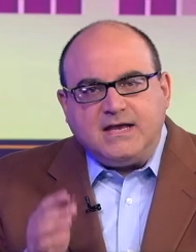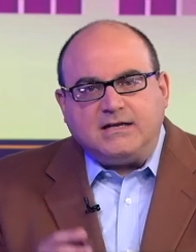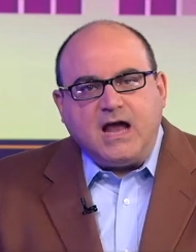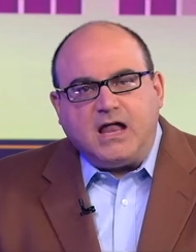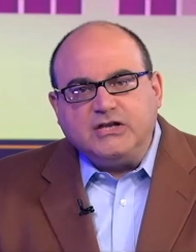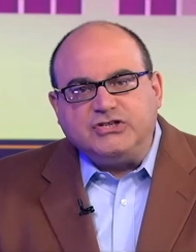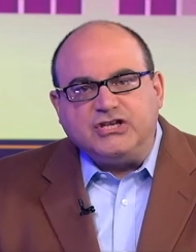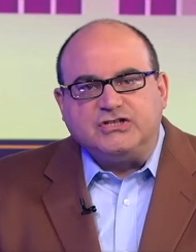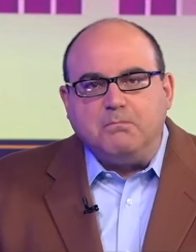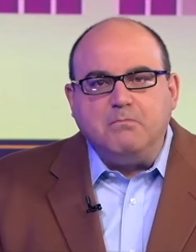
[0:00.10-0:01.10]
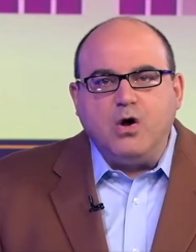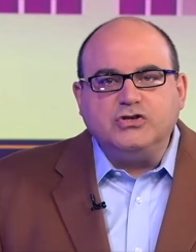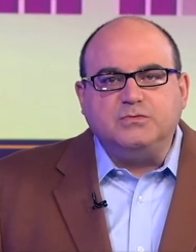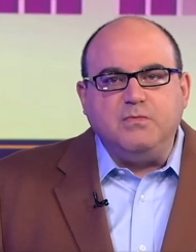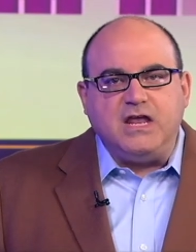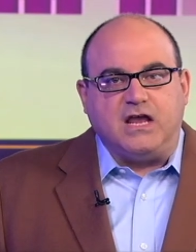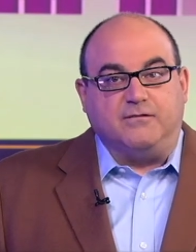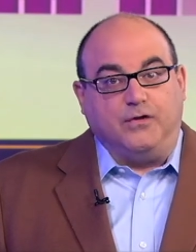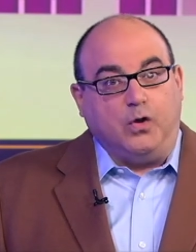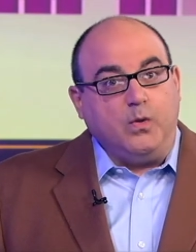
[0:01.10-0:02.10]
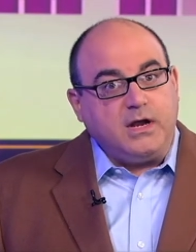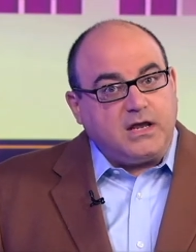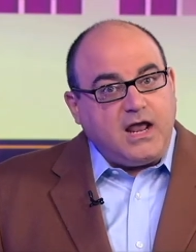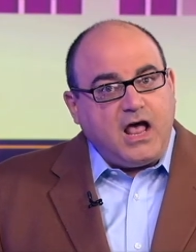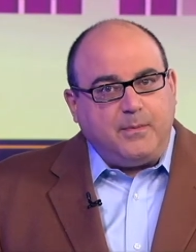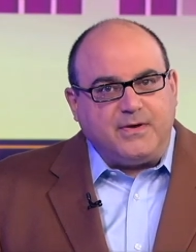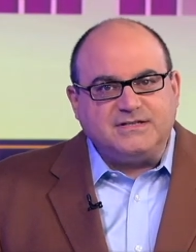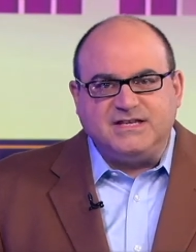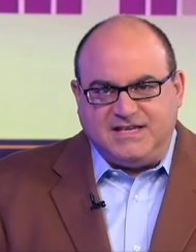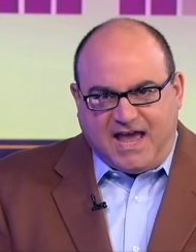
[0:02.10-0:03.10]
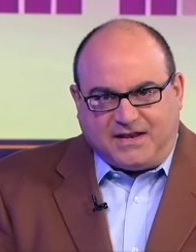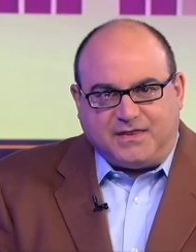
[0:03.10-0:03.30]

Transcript: Technology is the most meaningful when it can help us get